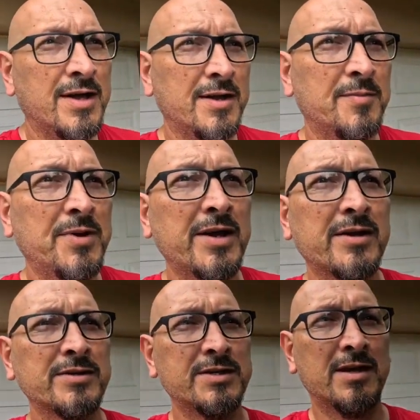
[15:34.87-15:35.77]
it
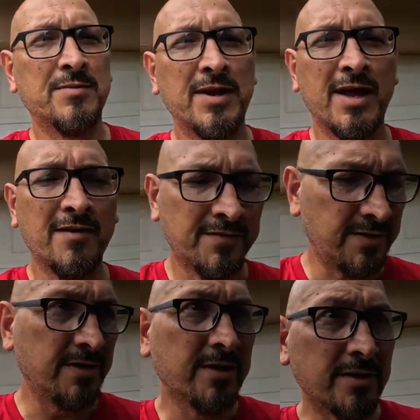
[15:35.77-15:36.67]
appears that I'm gonna have
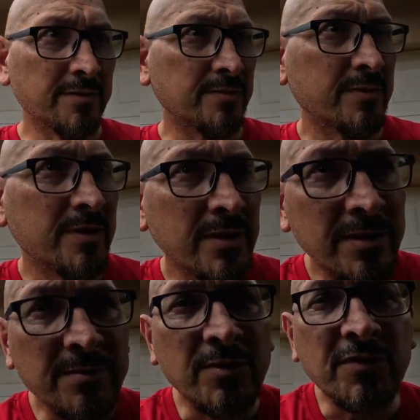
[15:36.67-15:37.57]
to
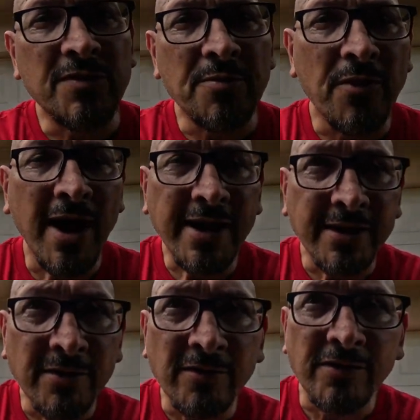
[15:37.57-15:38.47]
move the
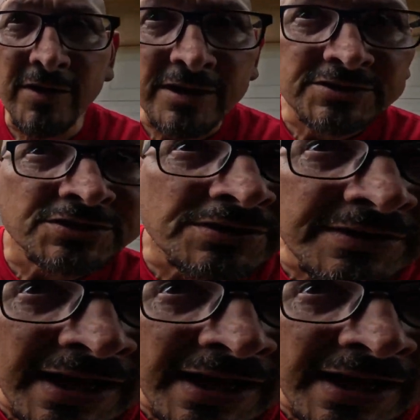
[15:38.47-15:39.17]
bracket over, and I'll show you